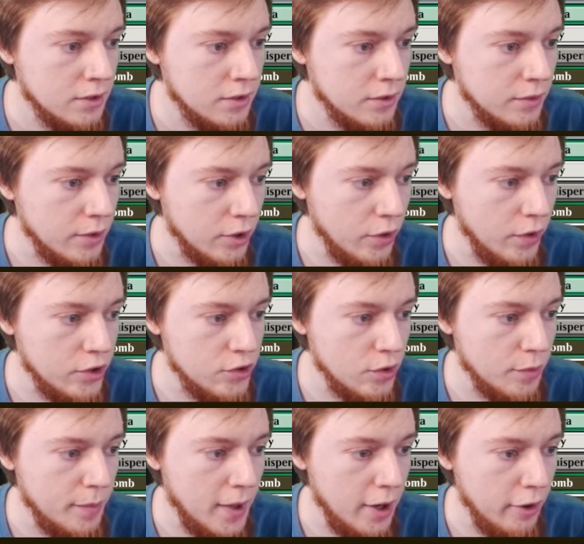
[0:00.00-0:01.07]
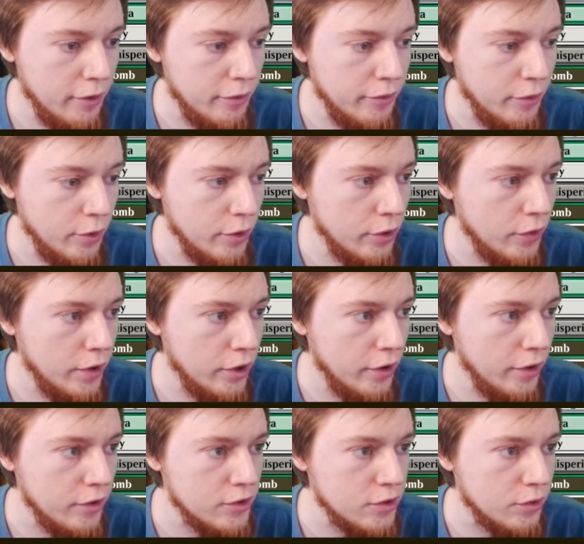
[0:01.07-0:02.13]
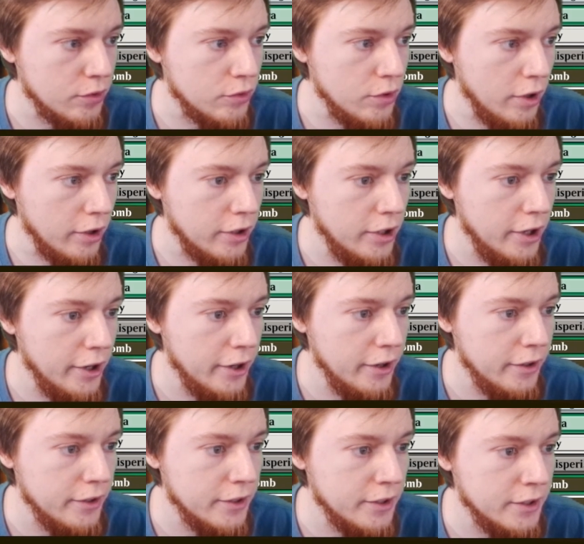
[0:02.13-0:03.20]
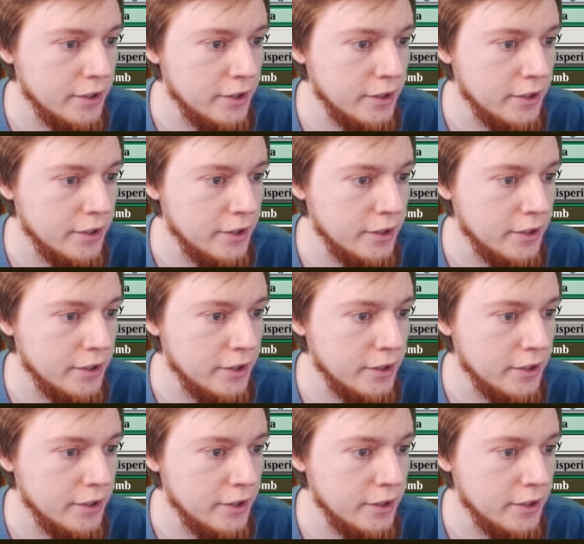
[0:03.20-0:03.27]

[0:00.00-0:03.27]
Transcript: When a creature with power 4 or greater enters, draw a card.